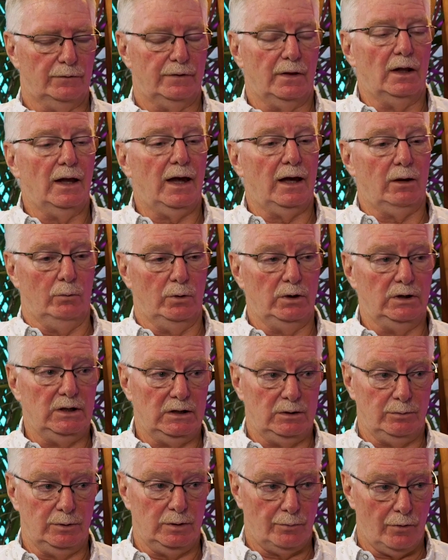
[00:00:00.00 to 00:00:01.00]
But they'll, hey, we
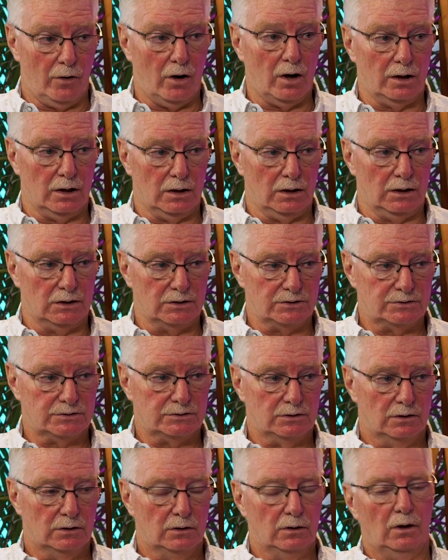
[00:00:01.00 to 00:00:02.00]
need to be a part of
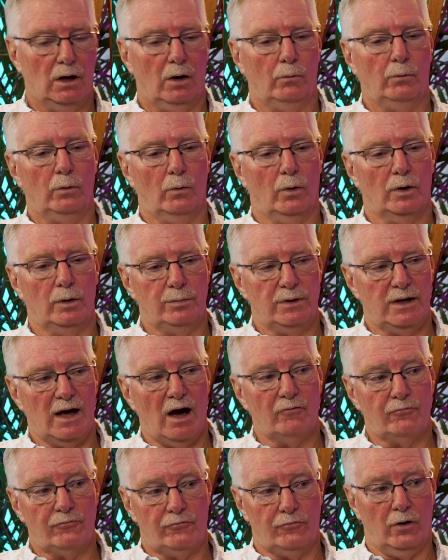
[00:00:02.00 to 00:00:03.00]
this. We want to be
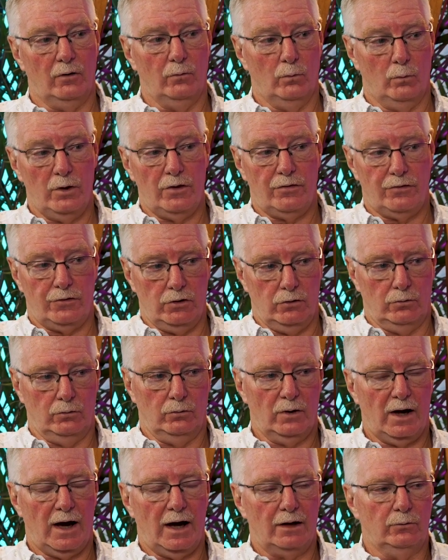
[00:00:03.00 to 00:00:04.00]
out front with
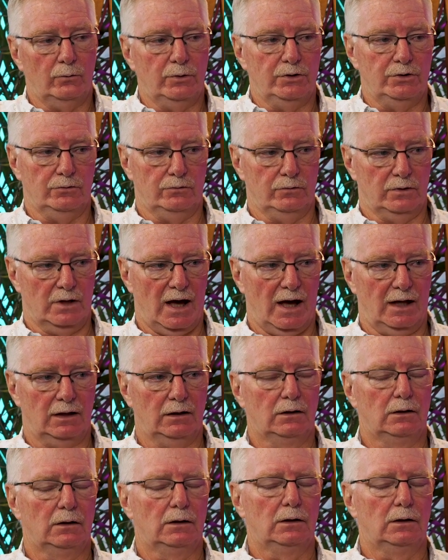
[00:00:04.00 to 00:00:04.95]
you. How do we do that?